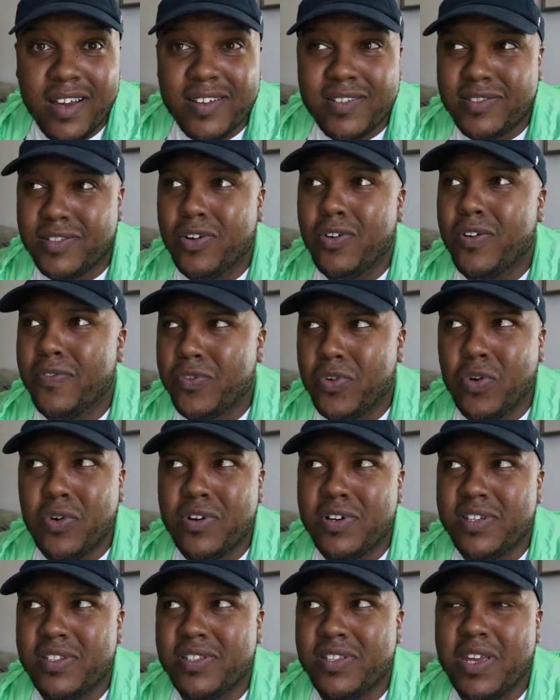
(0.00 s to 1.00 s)
So of
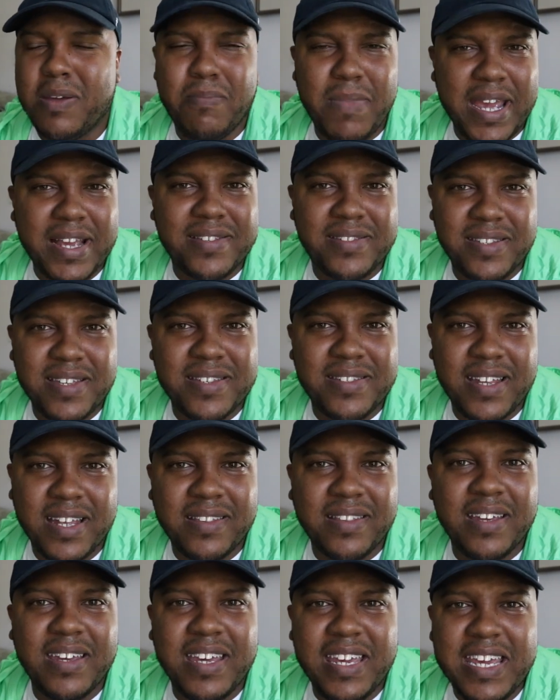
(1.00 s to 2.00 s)
course, it makes sense
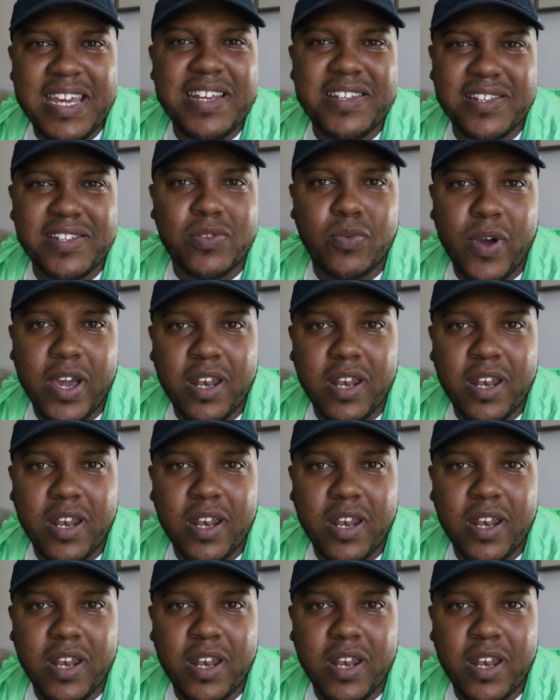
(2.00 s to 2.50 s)
that the easiest